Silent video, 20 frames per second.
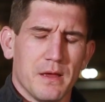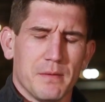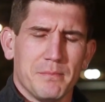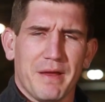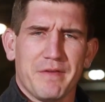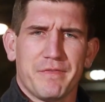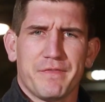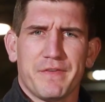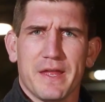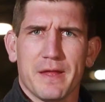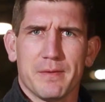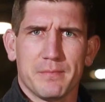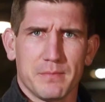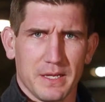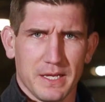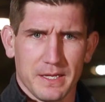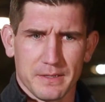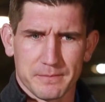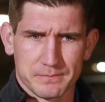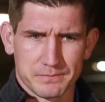my
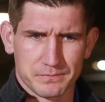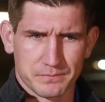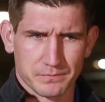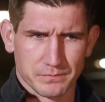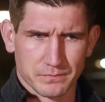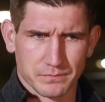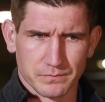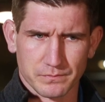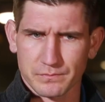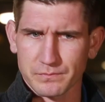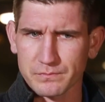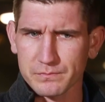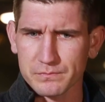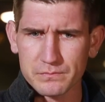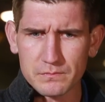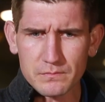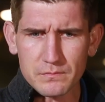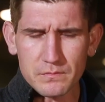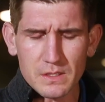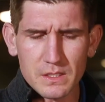family,
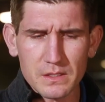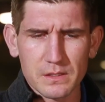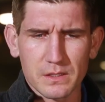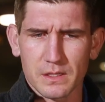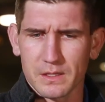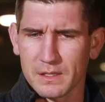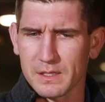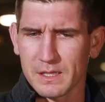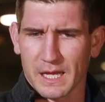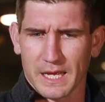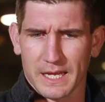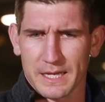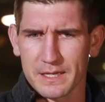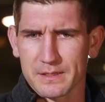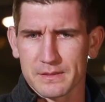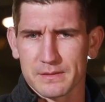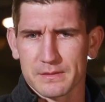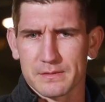like,